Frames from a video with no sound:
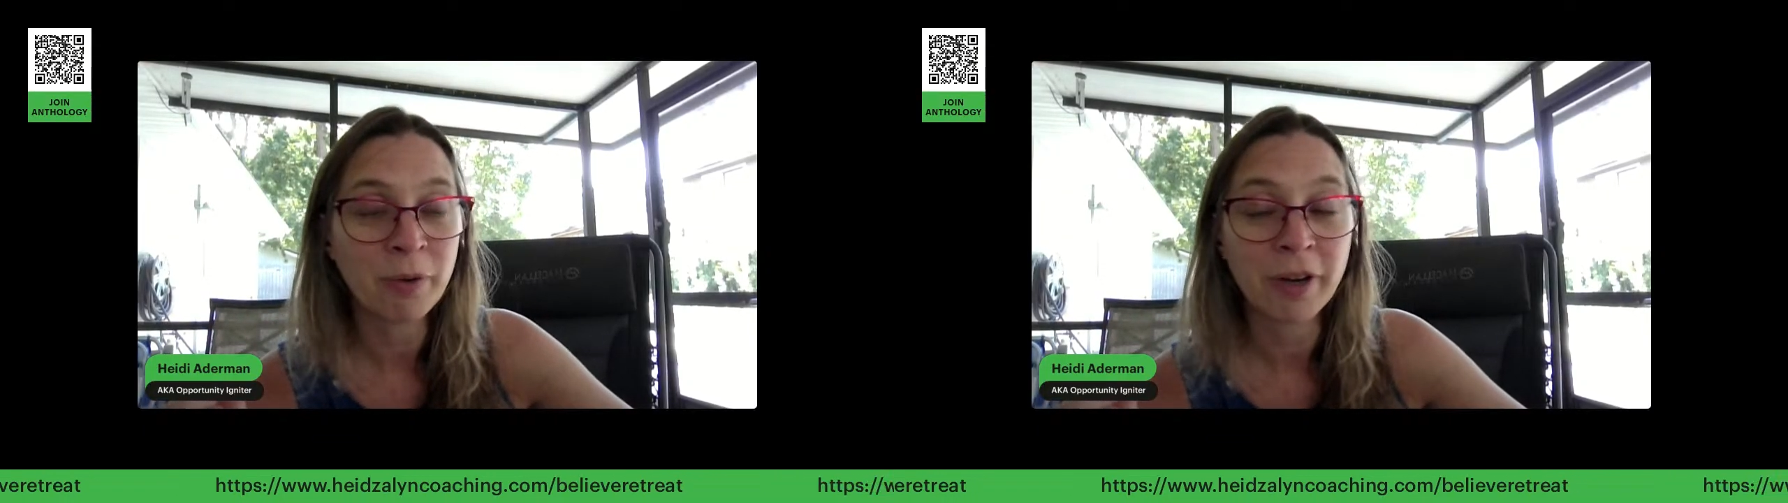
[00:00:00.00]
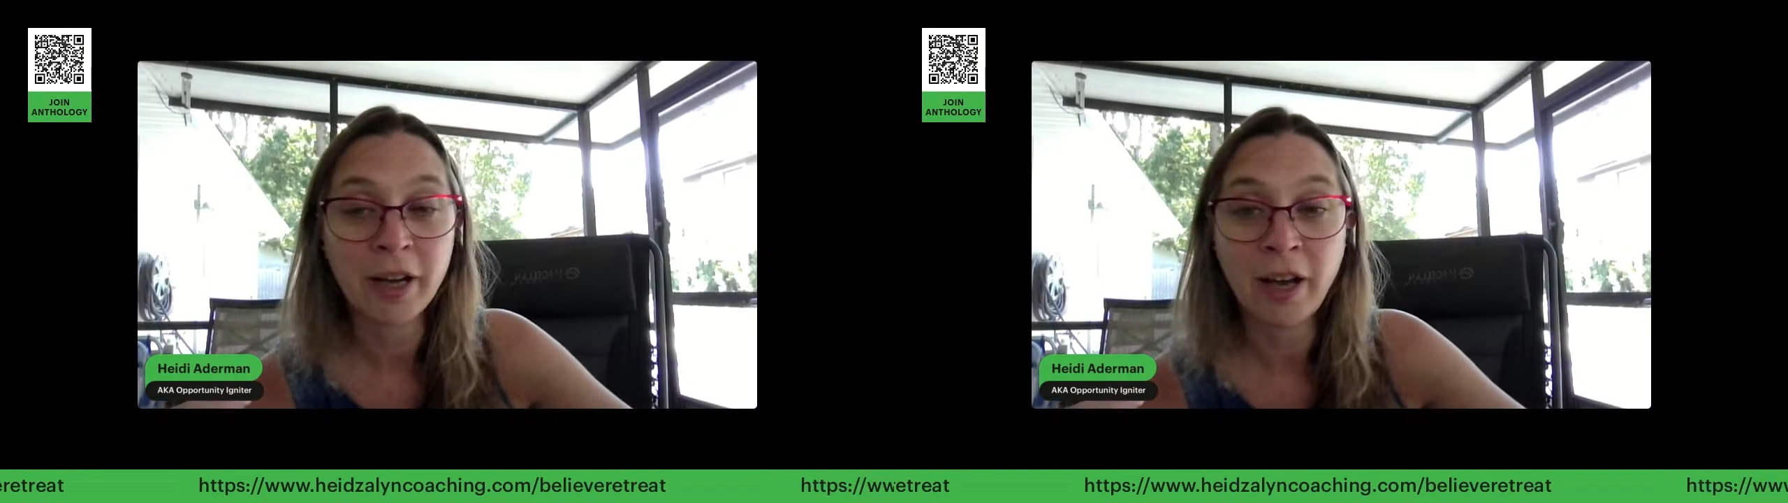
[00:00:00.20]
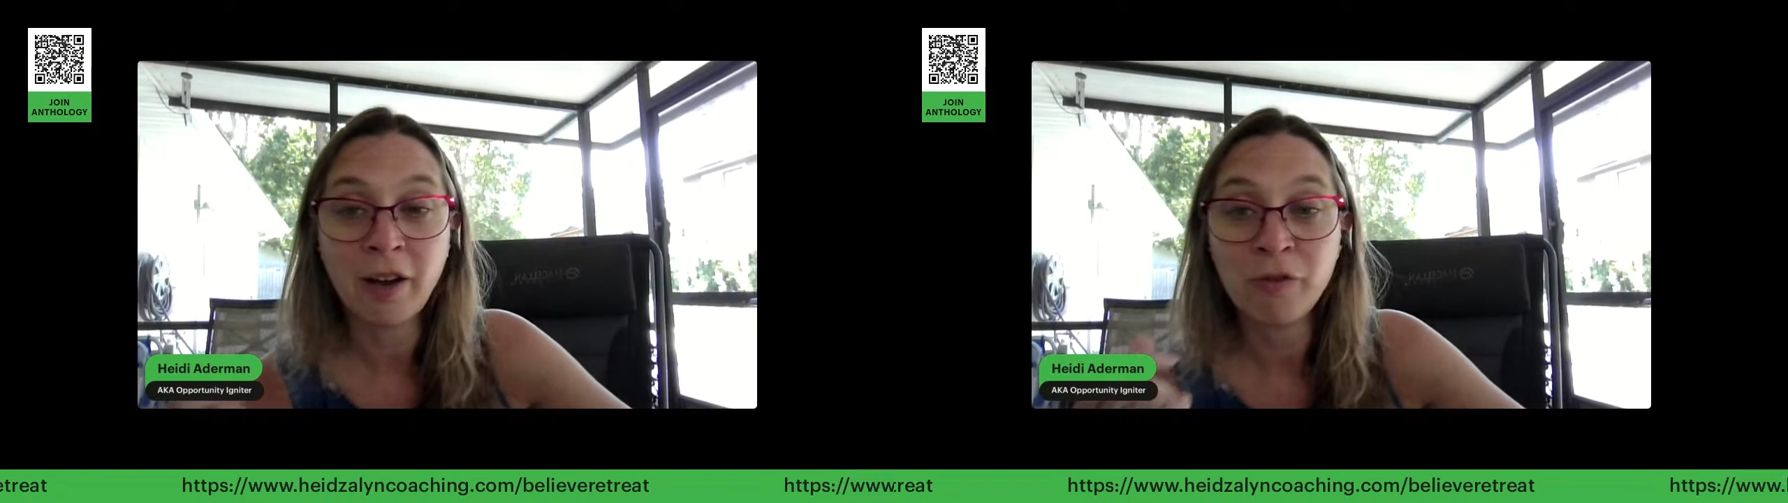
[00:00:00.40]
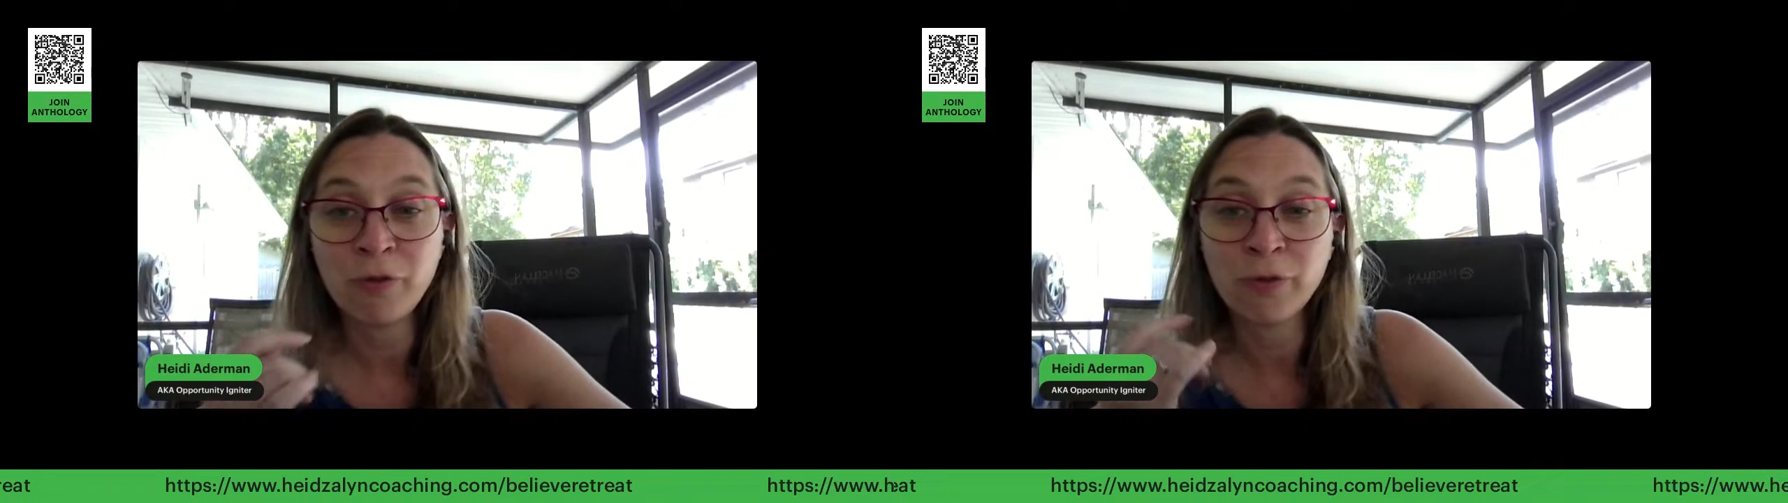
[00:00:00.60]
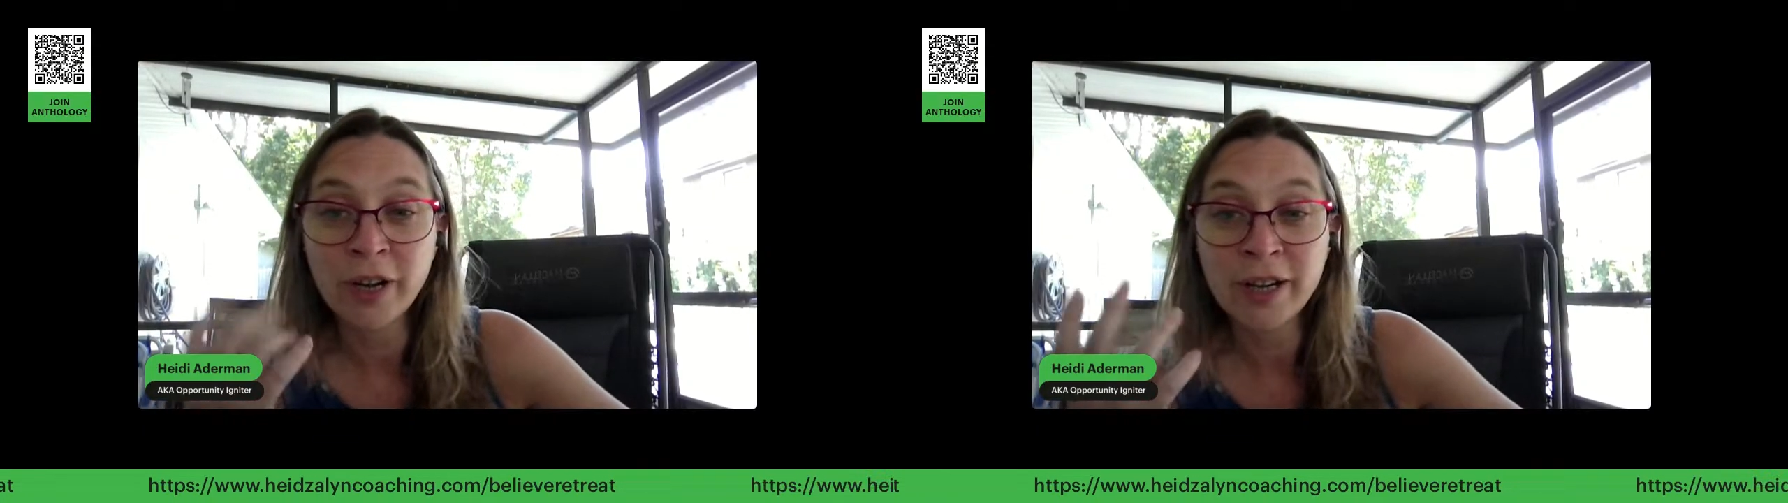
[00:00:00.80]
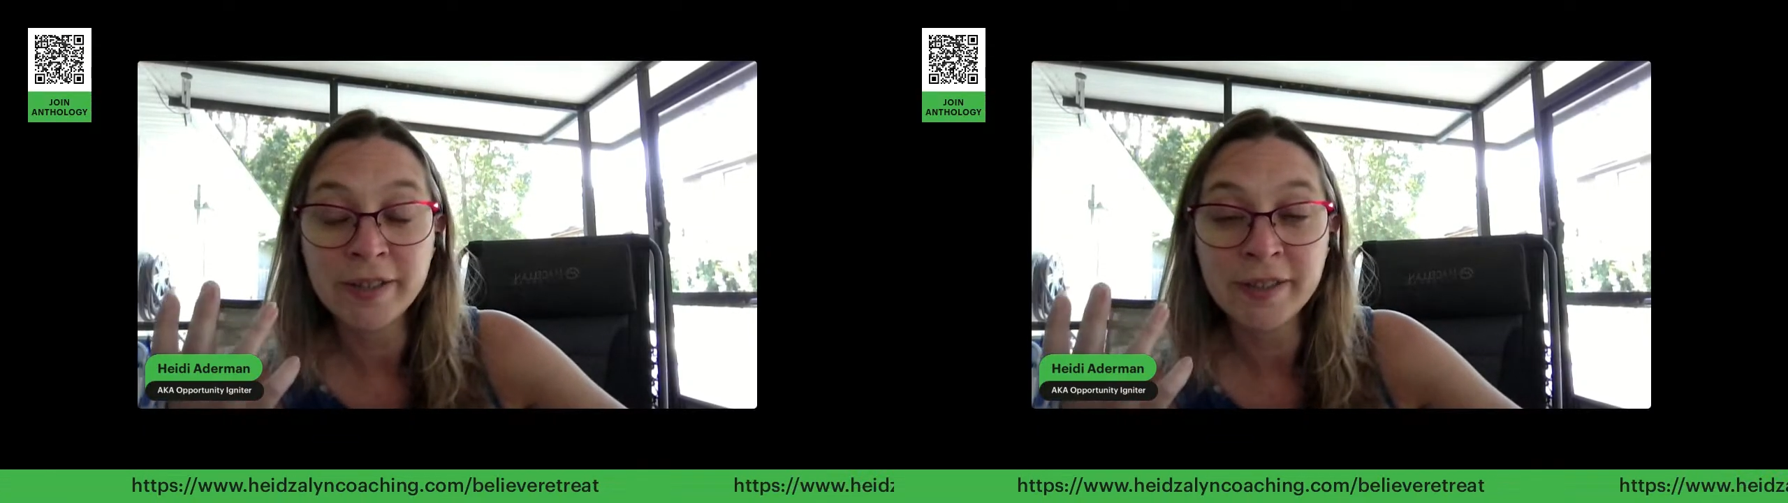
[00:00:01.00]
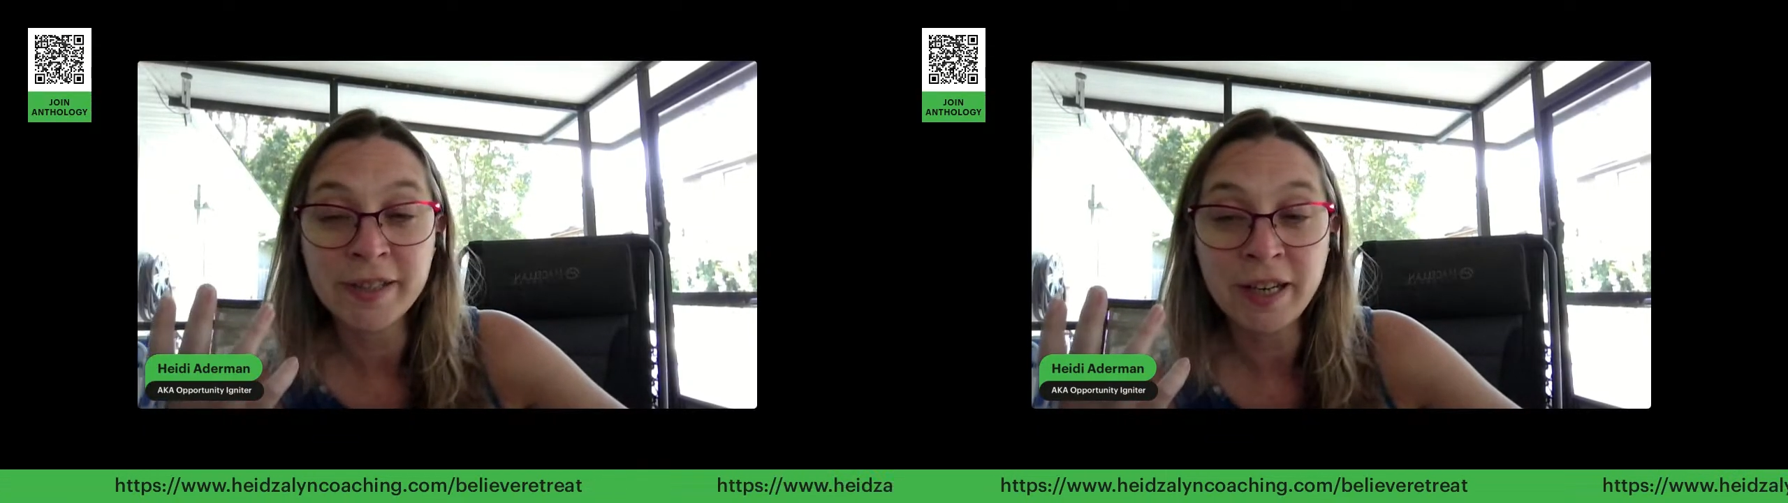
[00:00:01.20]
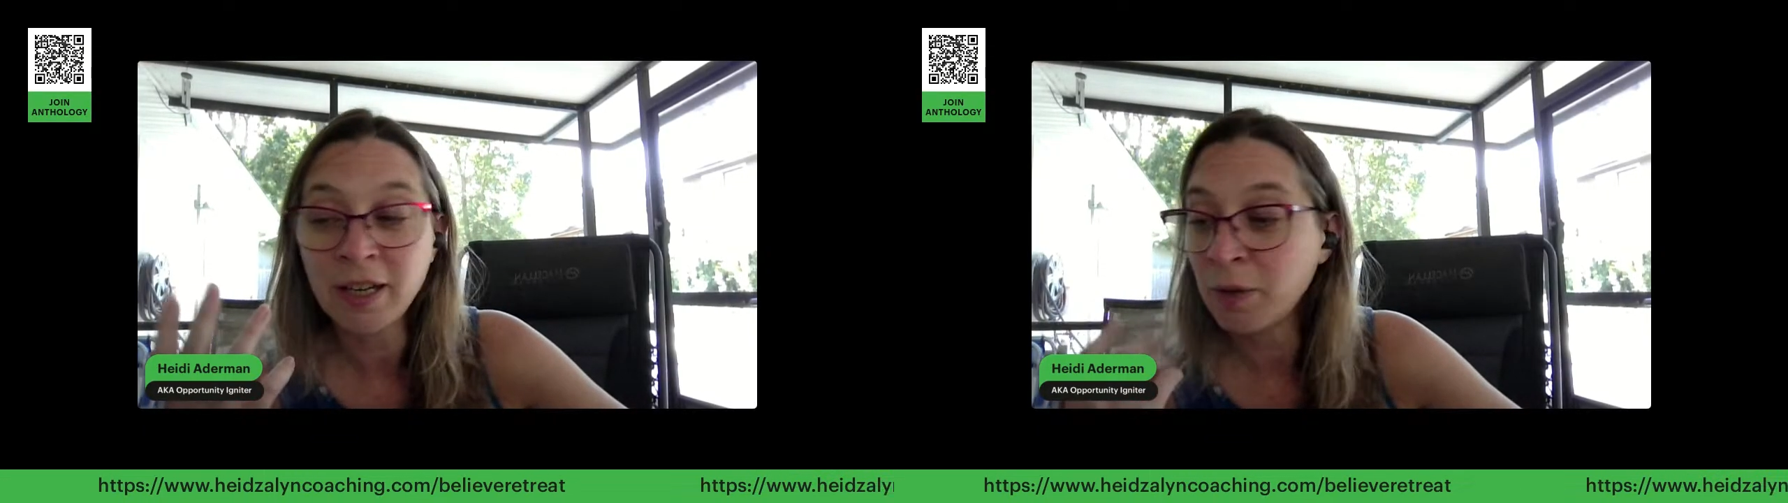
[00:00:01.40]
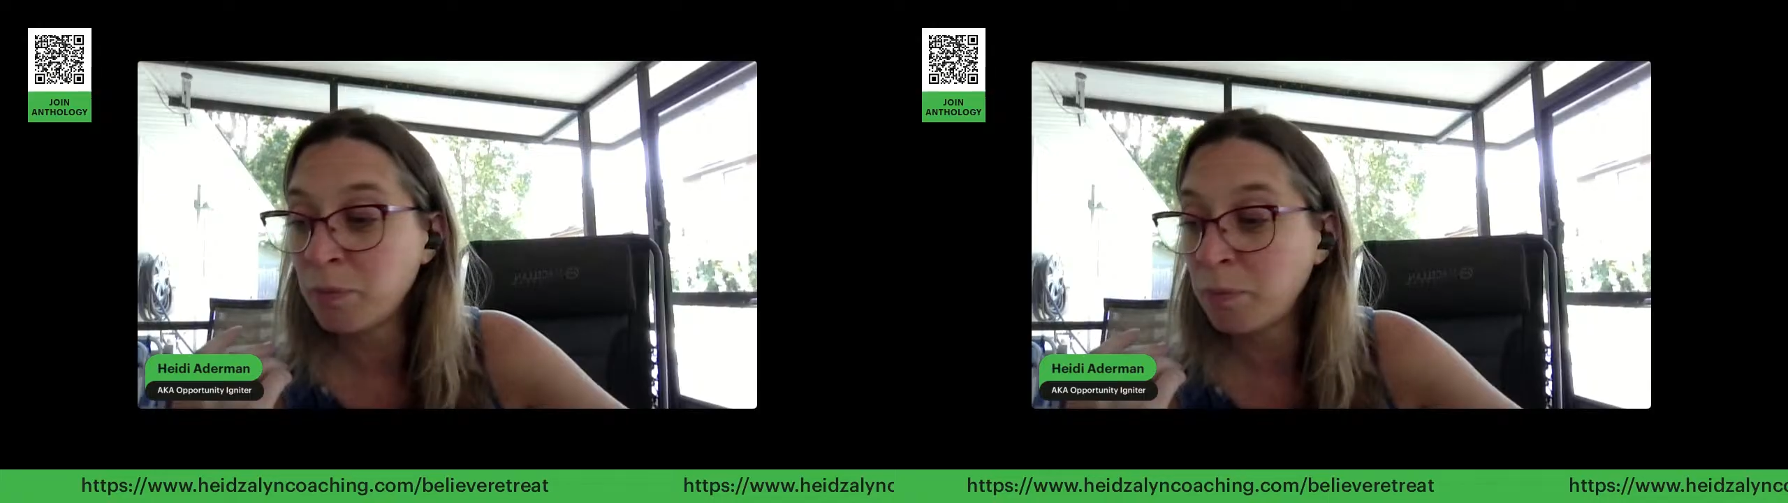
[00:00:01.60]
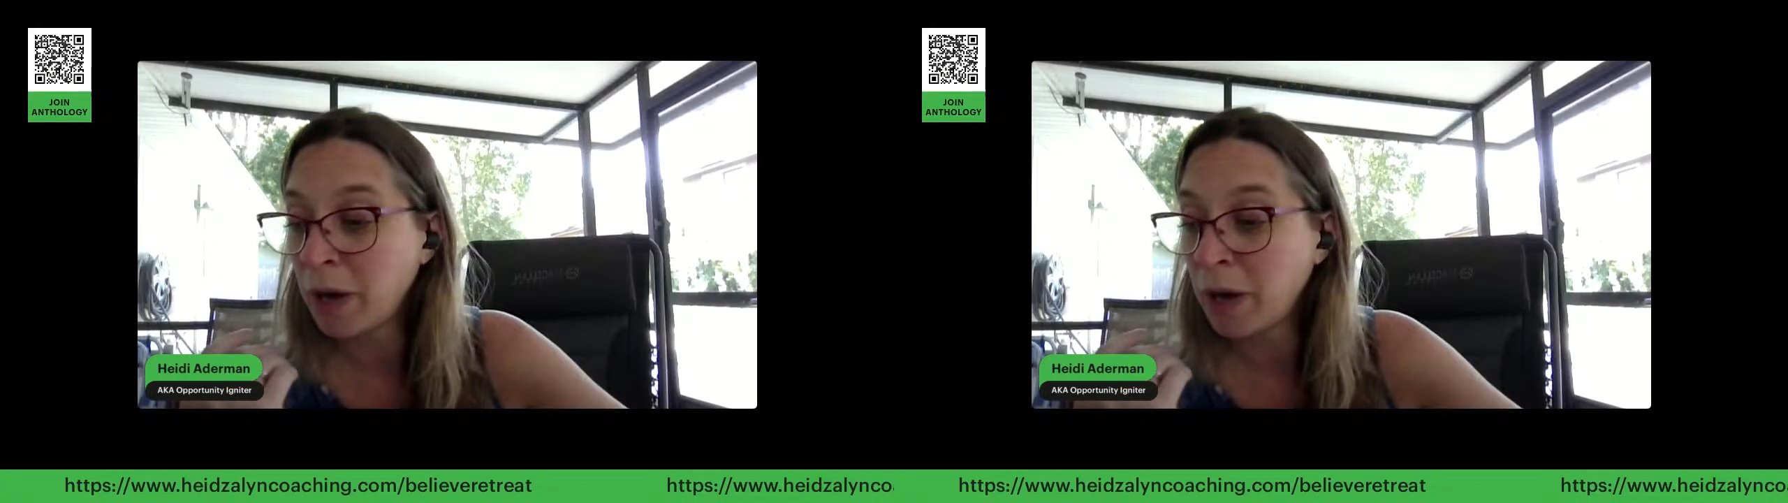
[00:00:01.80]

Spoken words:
we're going to have Francine